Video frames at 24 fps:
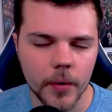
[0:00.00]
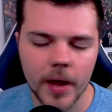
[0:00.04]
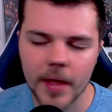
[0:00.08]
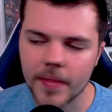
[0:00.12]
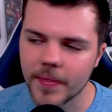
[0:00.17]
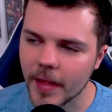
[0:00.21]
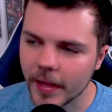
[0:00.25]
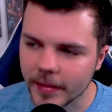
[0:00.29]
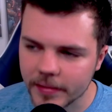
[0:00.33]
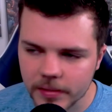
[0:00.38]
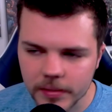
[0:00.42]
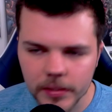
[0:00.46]
And
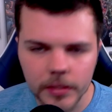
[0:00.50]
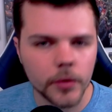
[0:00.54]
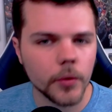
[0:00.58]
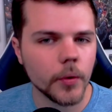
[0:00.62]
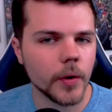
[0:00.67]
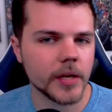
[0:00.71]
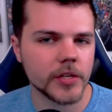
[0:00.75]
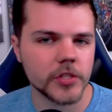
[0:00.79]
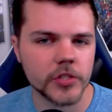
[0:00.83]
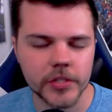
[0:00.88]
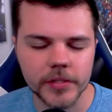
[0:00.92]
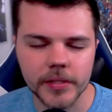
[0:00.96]
that's the
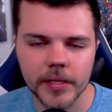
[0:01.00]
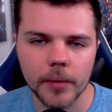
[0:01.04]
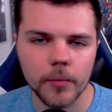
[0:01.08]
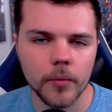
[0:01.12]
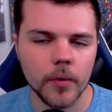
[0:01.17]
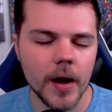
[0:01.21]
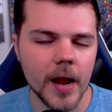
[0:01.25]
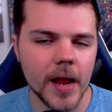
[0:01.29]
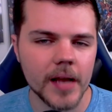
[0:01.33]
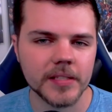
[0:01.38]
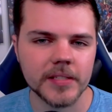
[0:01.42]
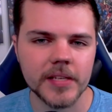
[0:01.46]
question that
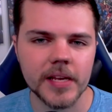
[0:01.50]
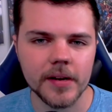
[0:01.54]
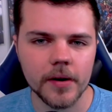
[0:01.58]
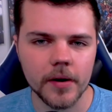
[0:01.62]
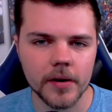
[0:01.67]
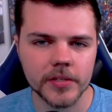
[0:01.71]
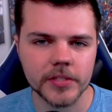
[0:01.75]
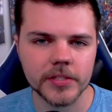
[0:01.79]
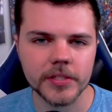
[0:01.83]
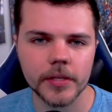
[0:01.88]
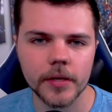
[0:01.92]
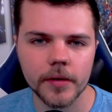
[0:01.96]
we're asking
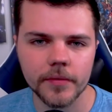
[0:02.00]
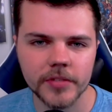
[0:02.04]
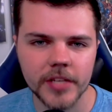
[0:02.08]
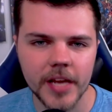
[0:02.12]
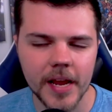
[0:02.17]
ourselves.